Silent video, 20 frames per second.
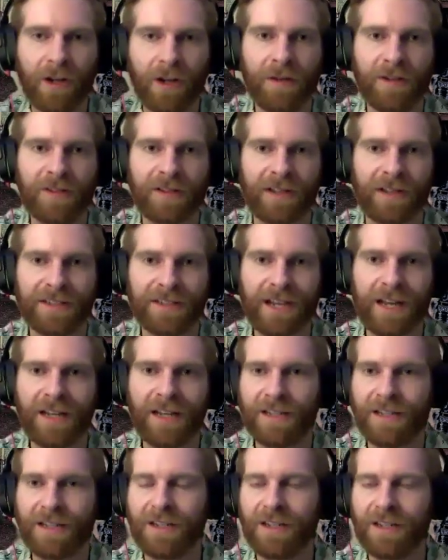If he's not dead,
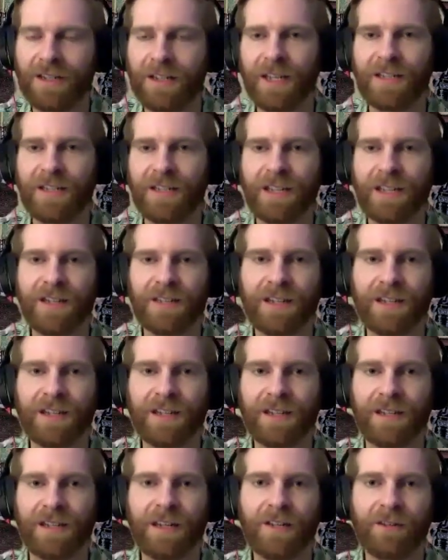he says
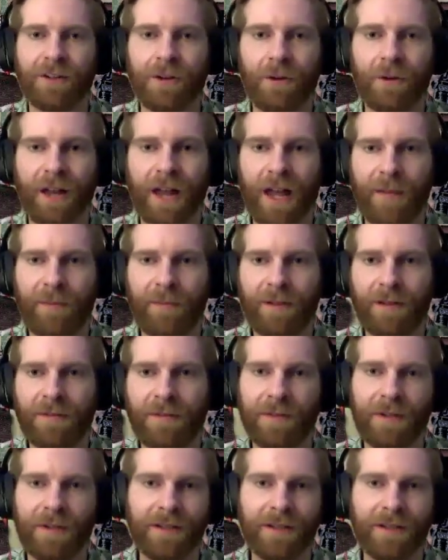that he doesn't know what happened,